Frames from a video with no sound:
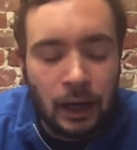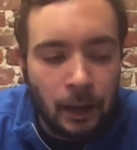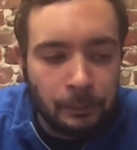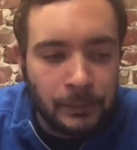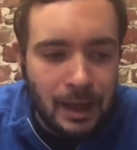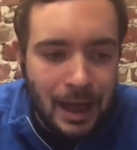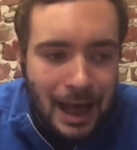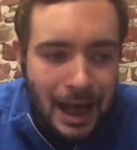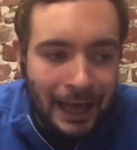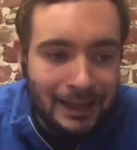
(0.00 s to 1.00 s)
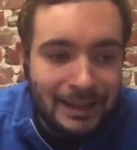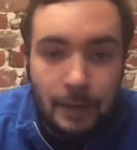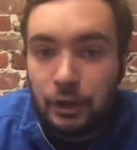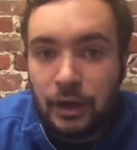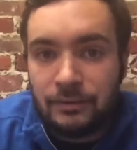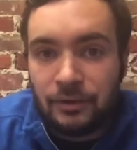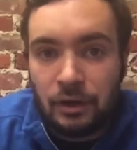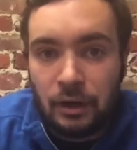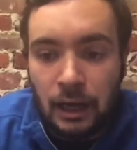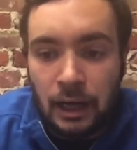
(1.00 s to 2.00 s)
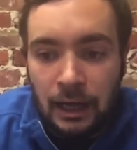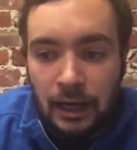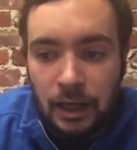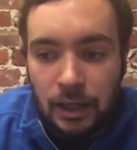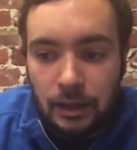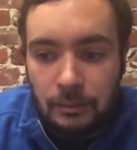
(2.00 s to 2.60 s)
And I think that'd be great for